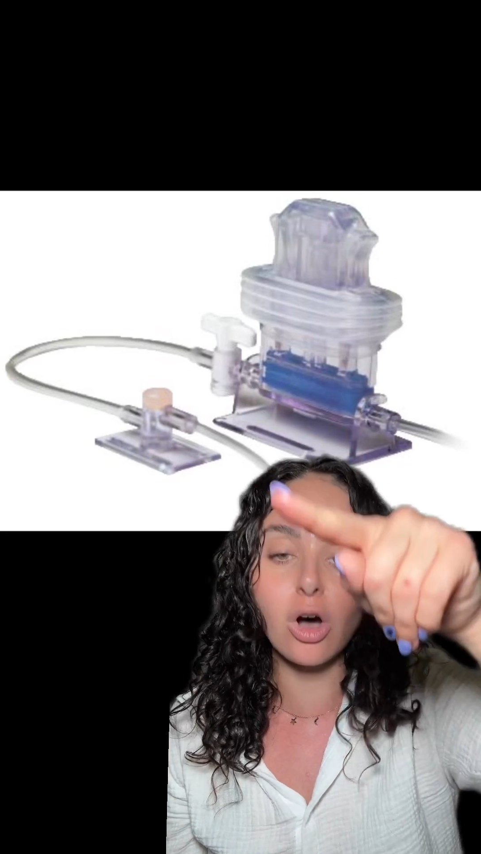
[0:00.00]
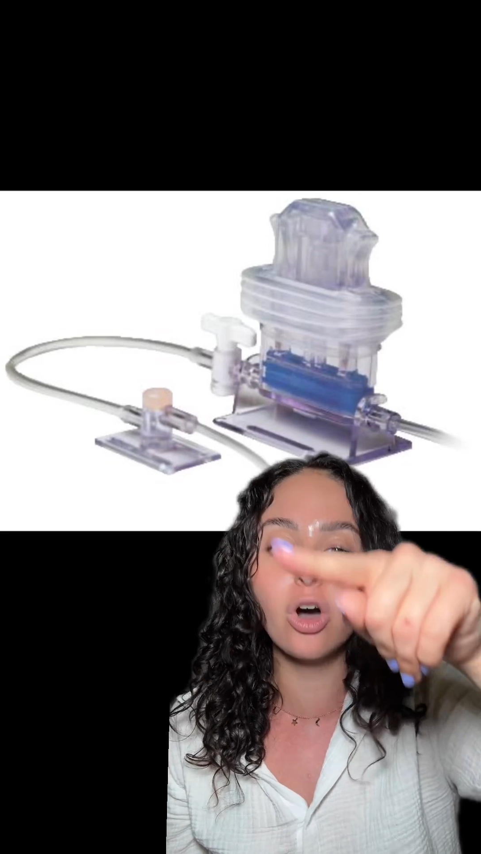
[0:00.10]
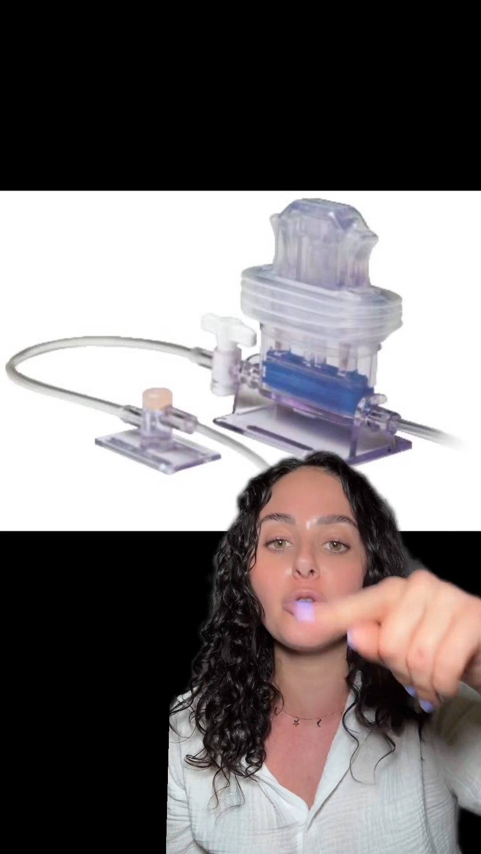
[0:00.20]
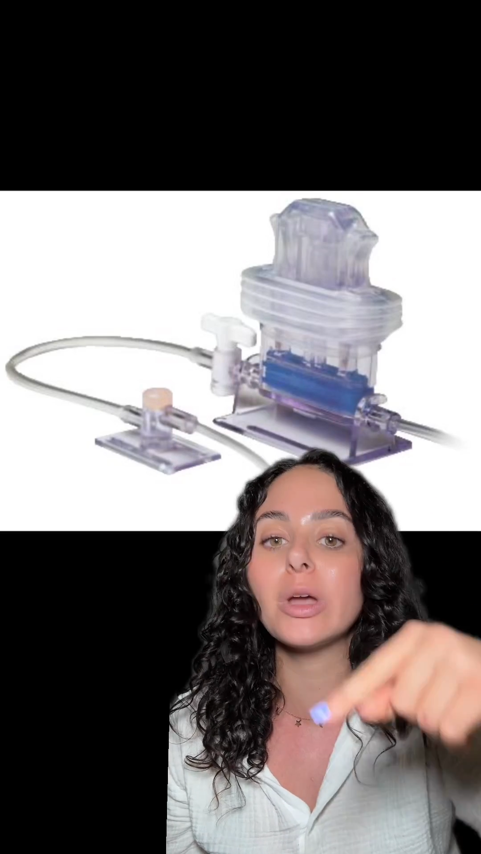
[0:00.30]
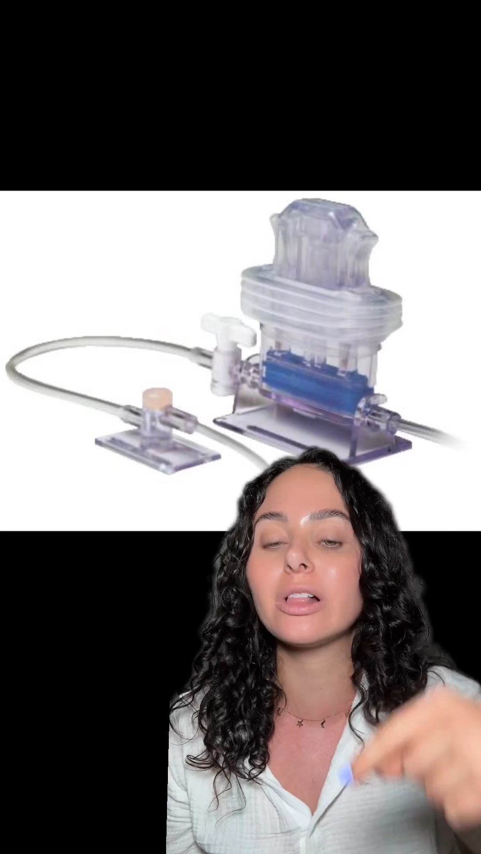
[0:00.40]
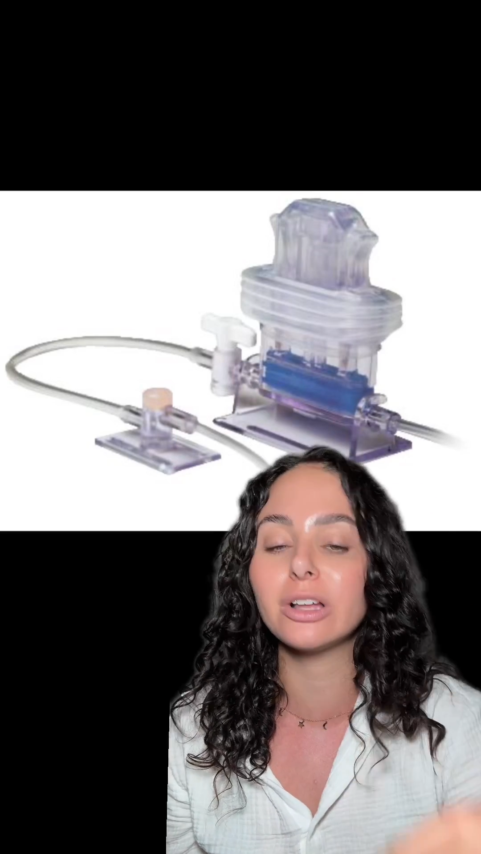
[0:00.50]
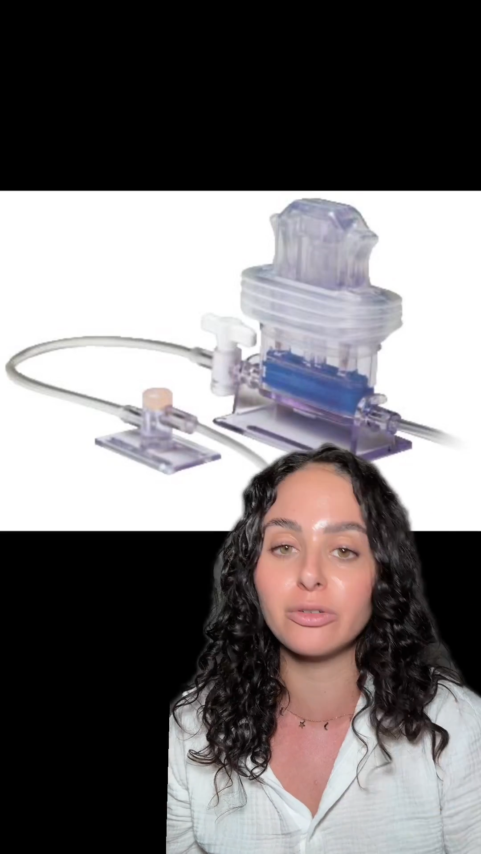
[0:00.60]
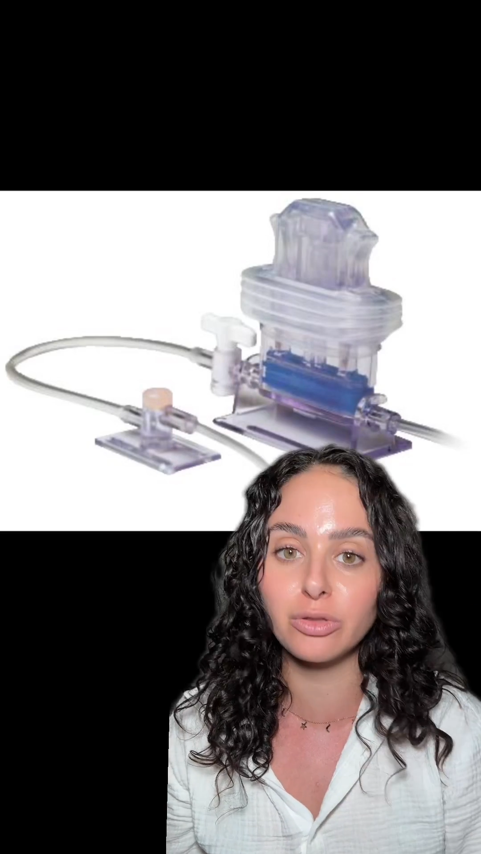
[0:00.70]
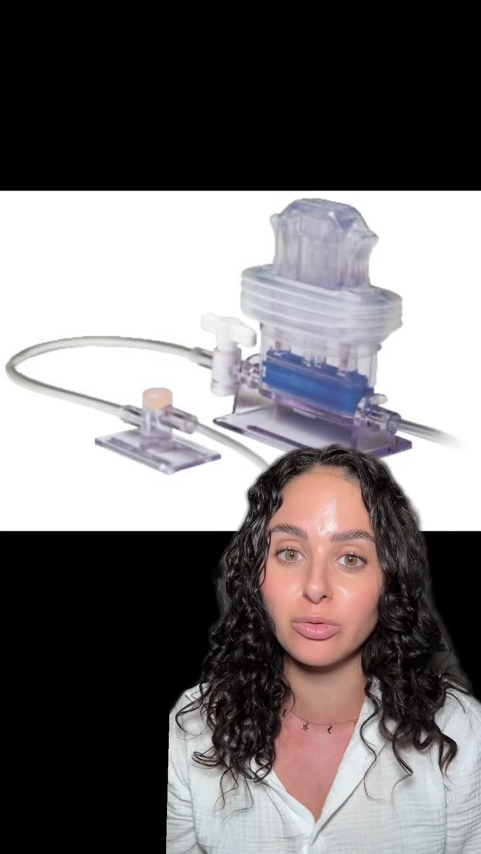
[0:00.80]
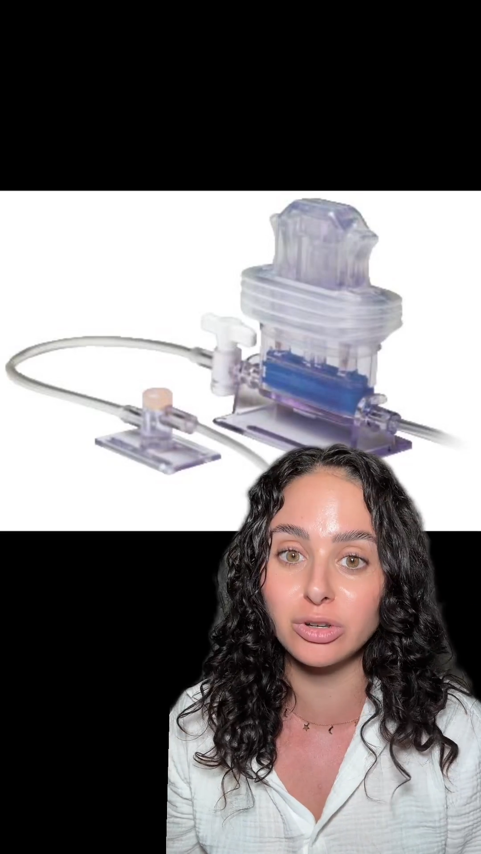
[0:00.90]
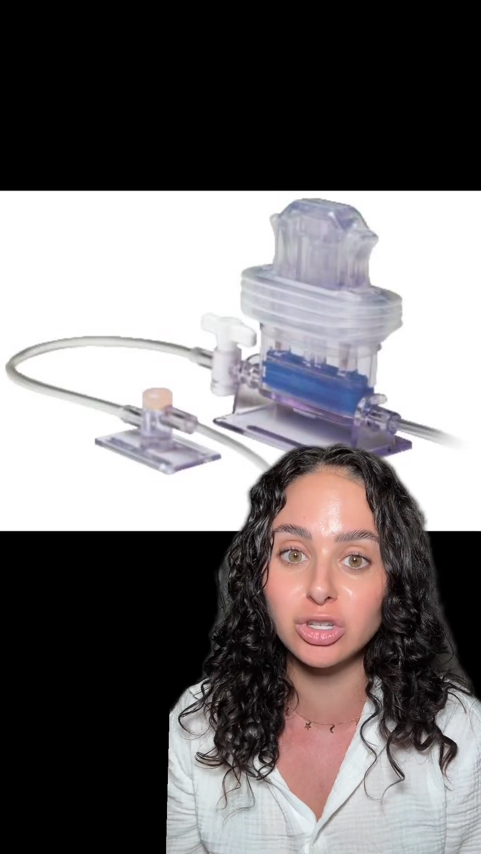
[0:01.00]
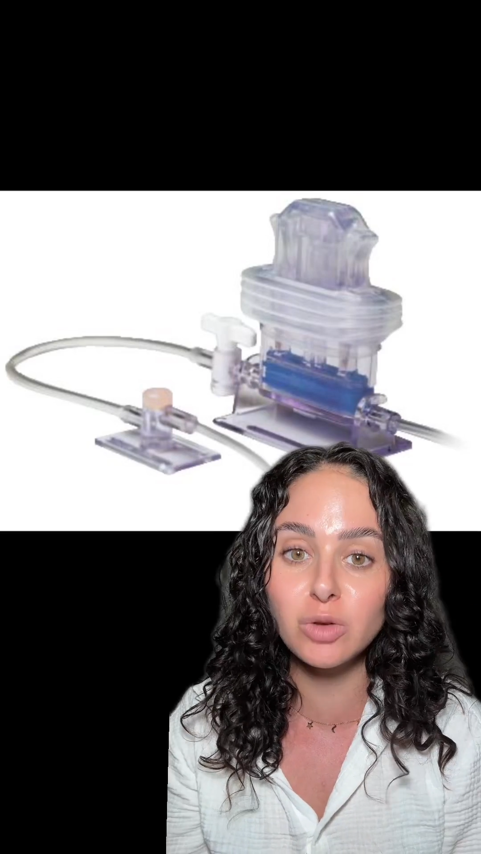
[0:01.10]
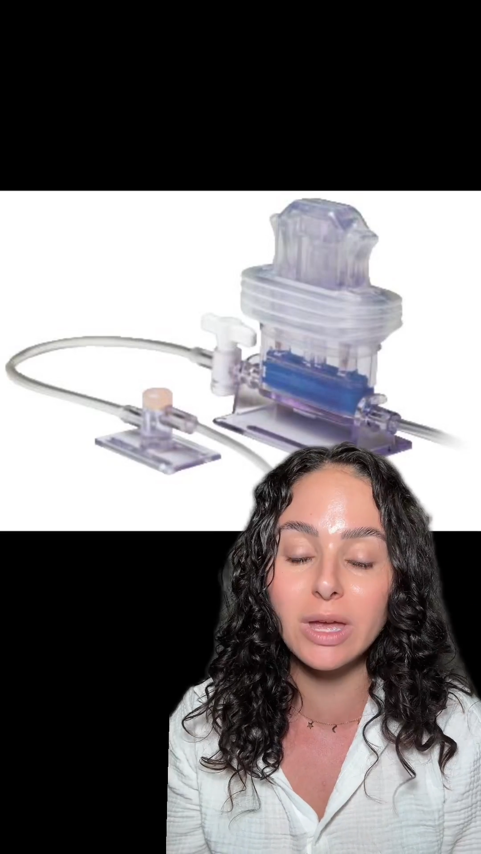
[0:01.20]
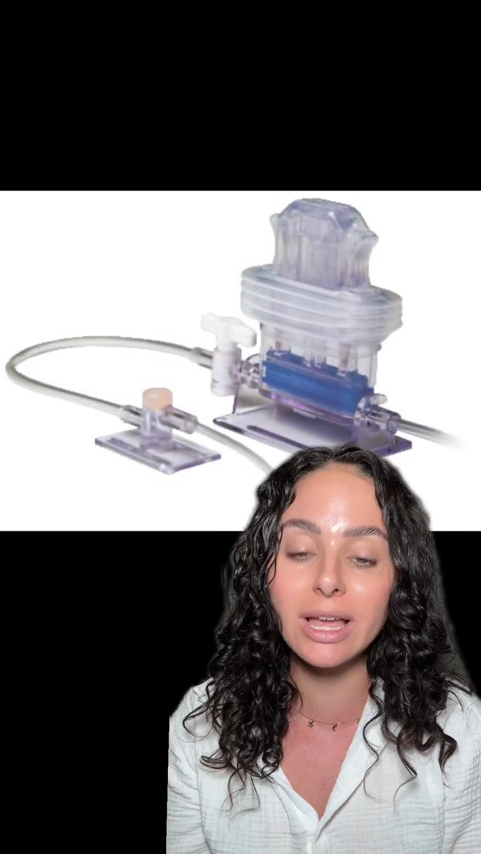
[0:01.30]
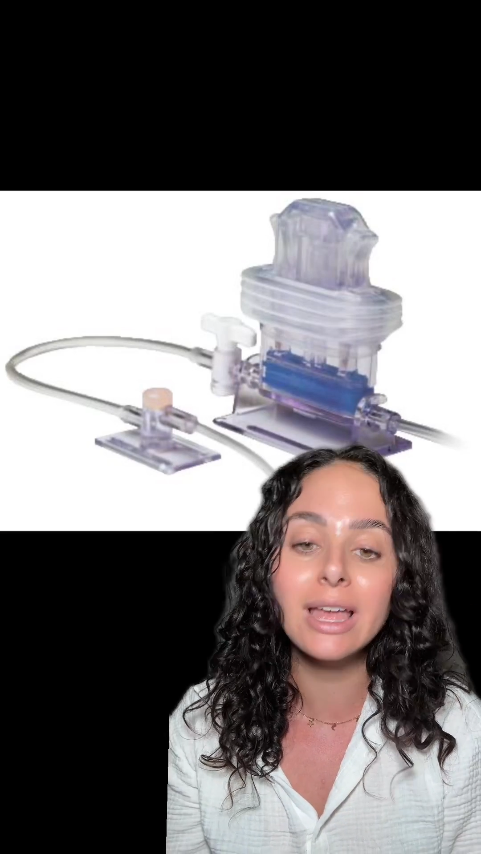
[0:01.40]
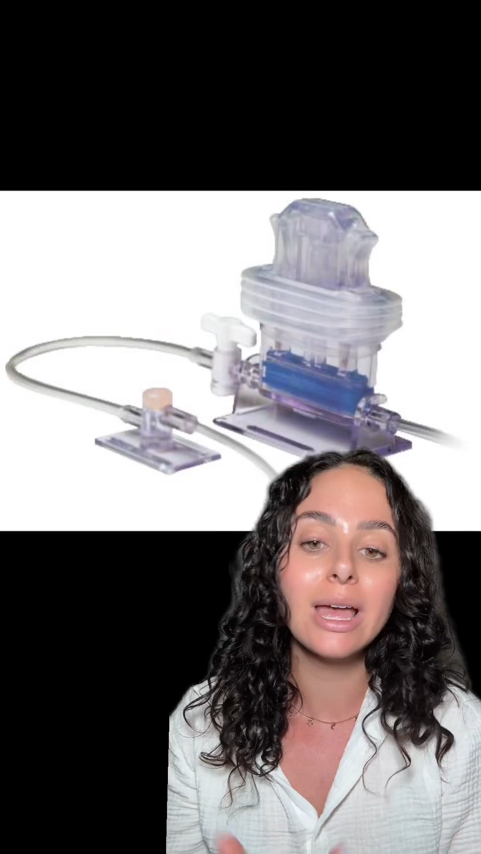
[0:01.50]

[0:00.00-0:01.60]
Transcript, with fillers: all the way cleared through the tubing.